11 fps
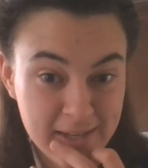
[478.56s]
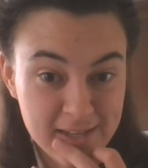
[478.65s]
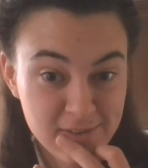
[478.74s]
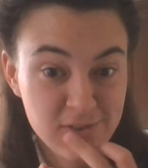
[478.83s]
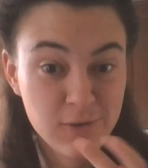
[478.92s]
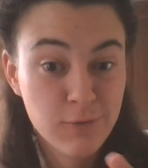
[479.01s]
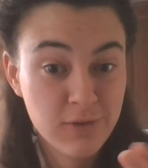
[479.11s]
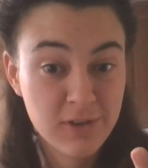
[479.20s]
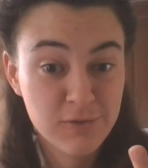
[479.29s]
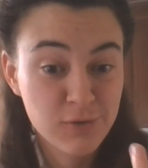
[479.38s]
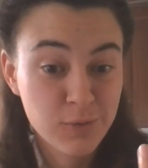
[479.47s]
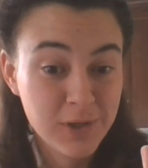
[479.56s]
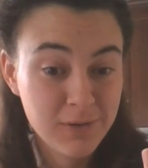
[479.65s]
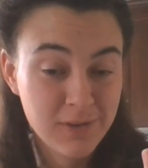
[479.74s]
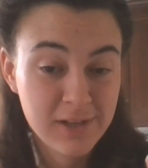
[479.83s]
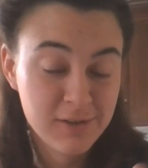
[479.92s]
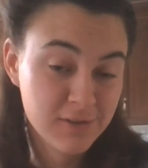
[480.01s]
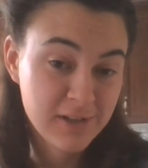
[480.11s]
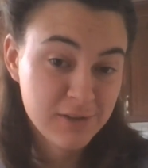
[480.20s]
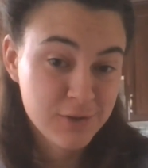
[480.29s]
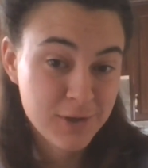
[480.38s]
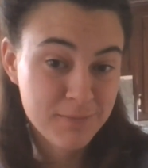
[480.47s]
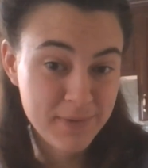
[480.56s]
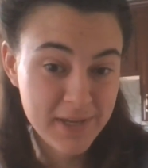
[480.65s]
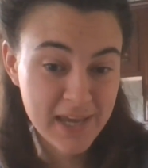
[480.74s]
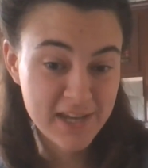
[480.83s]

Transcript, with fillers: That might be it. So there's going there there